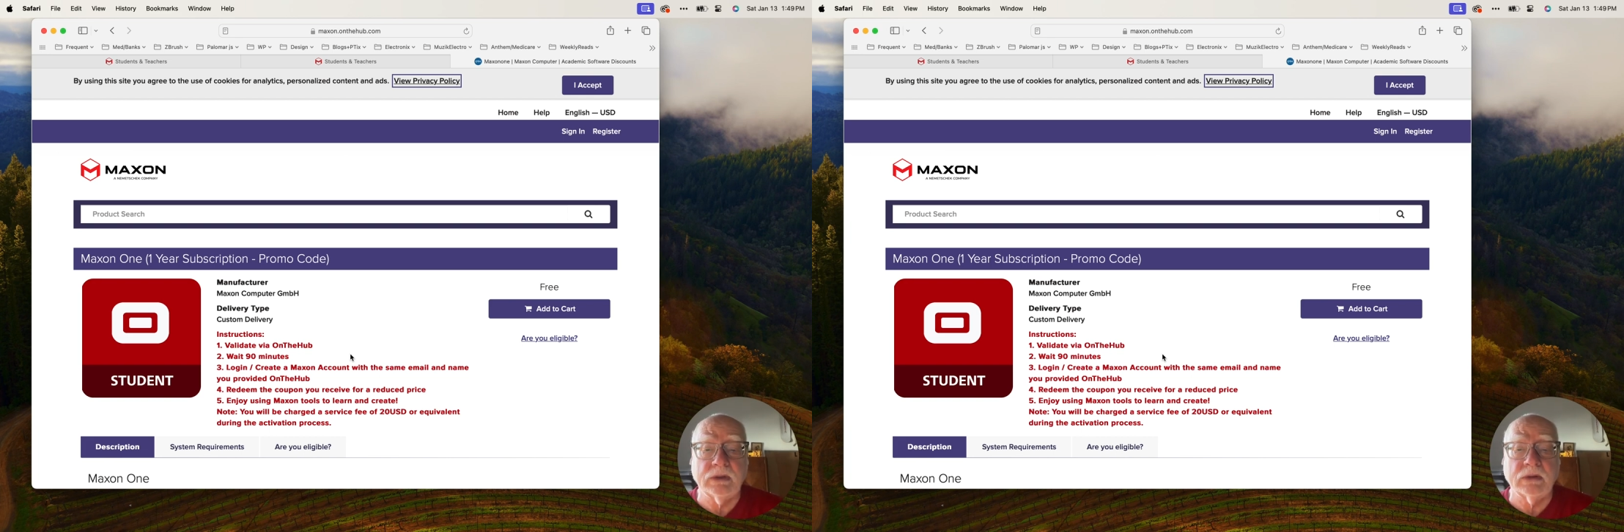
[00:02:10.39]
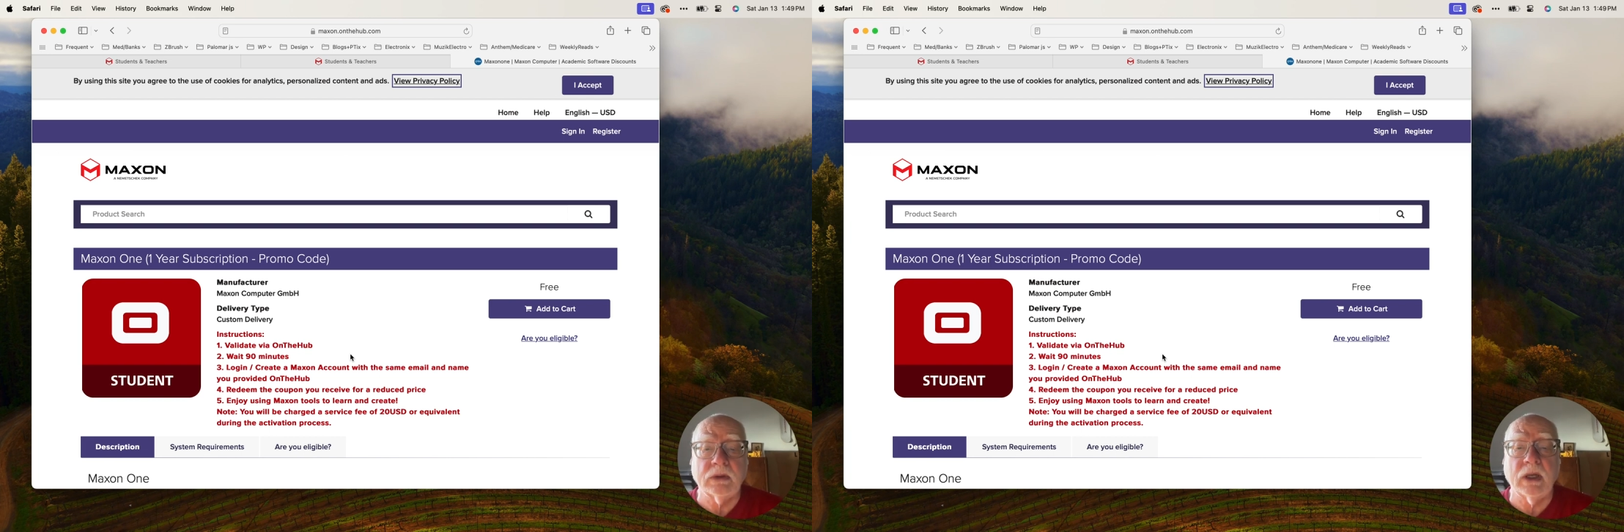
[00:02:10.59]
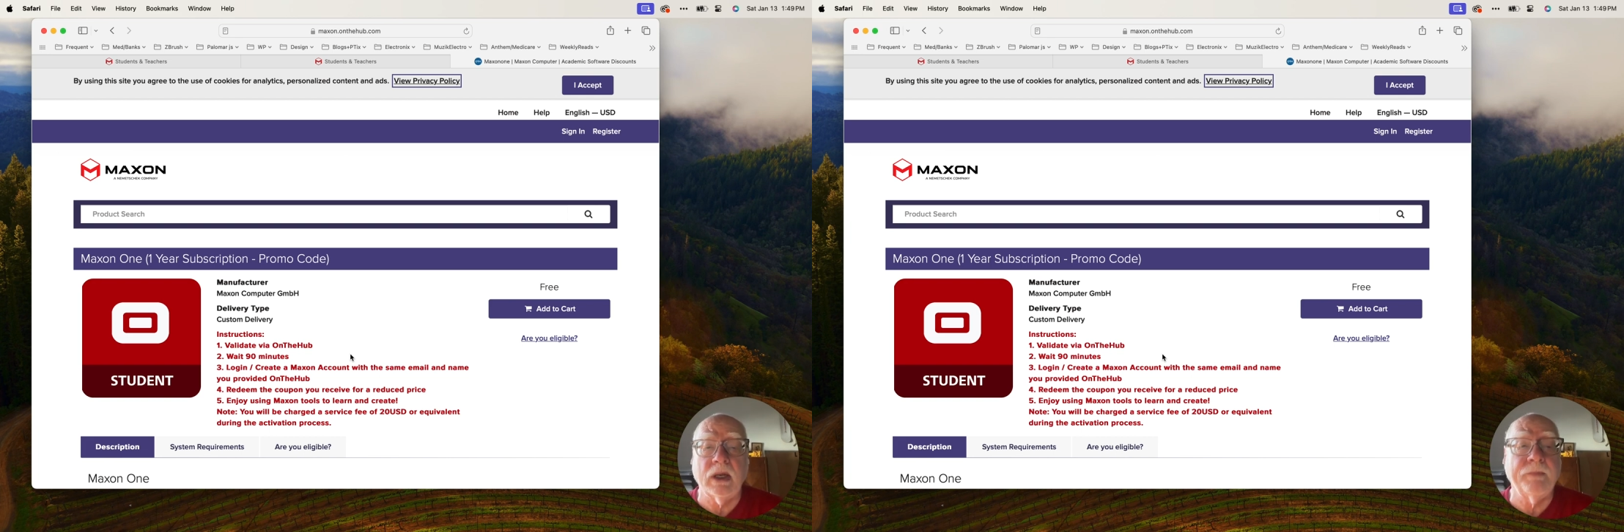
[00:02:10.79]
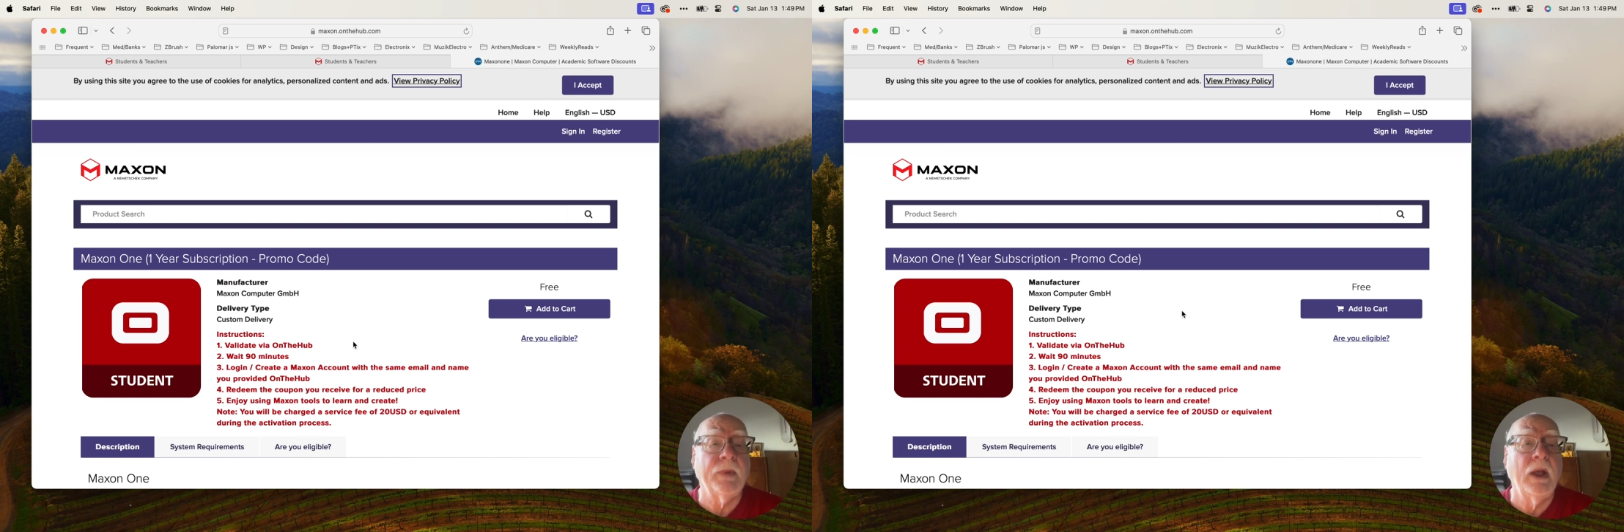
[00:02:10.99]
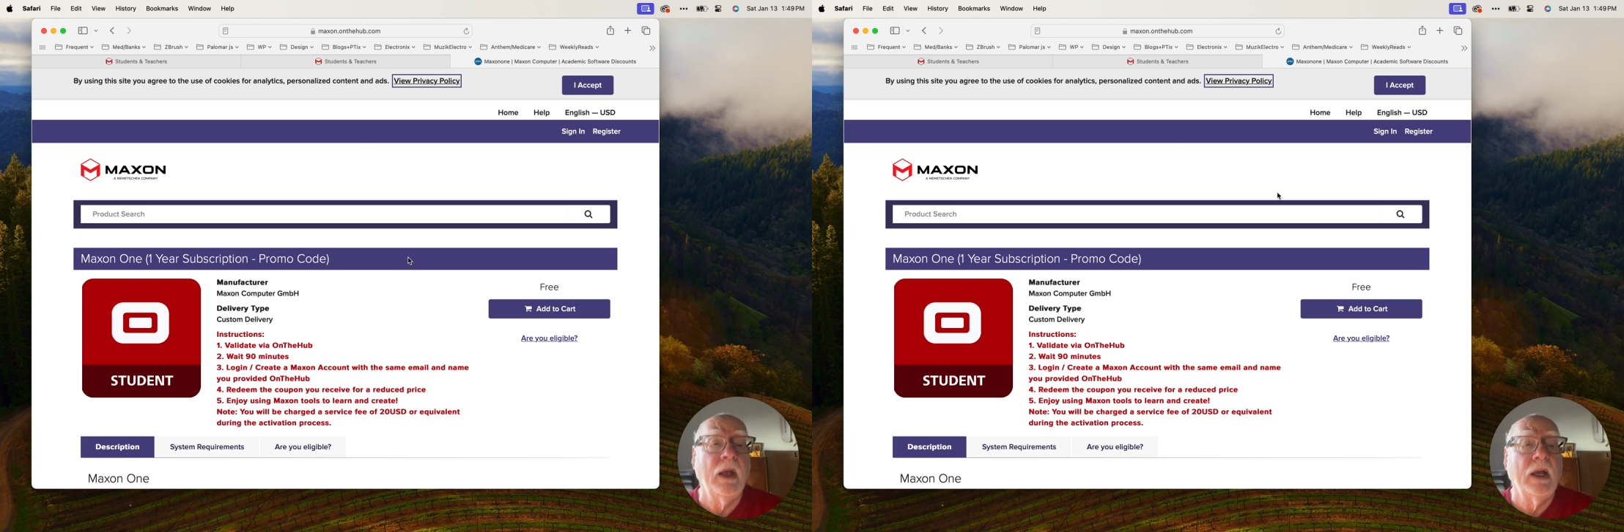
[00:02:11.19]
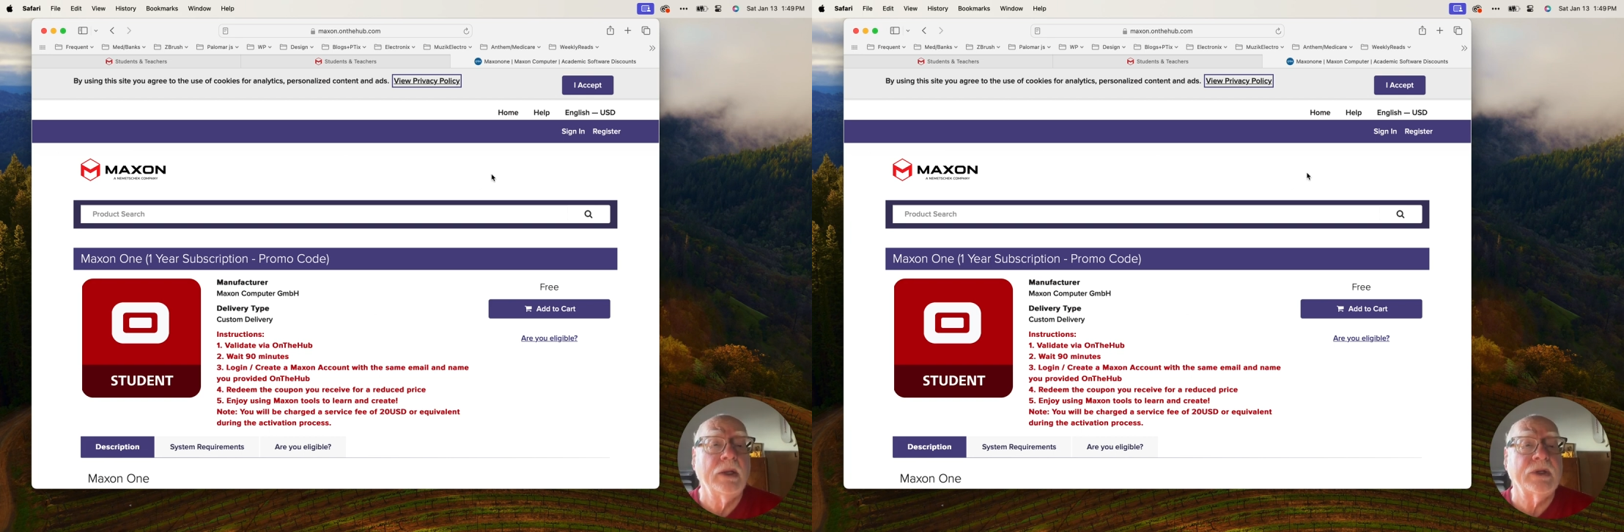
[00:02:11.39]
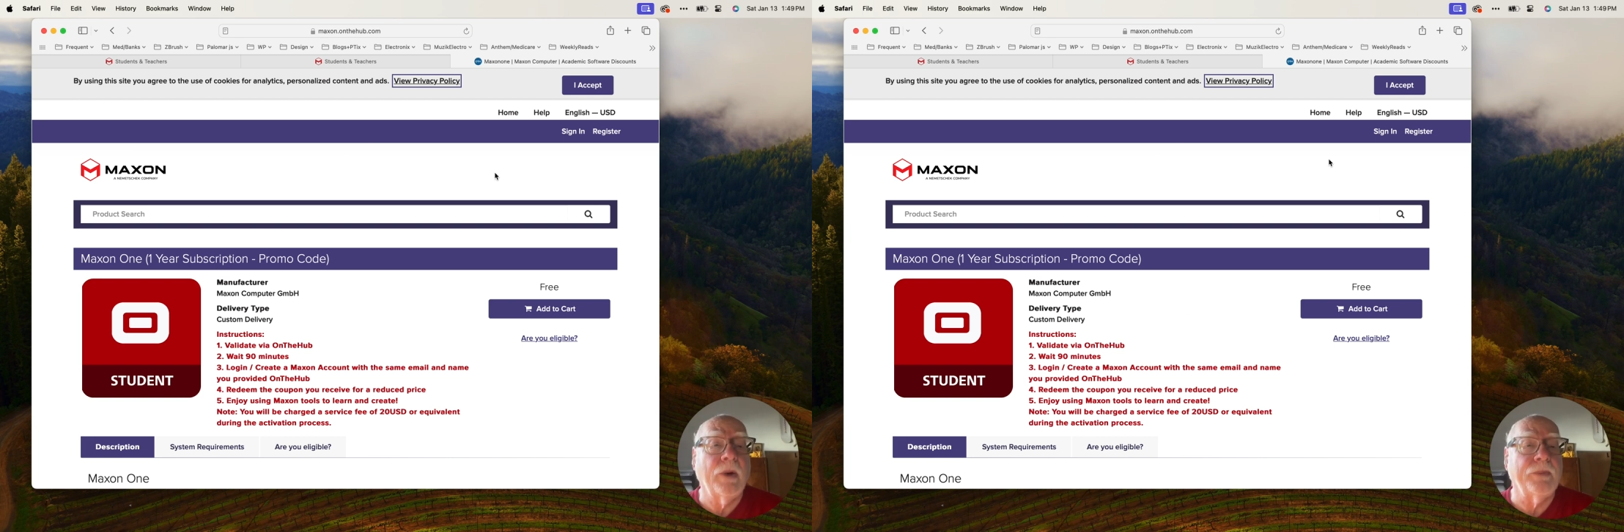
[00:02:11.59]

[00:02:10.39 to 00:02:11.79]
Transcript: Okay, so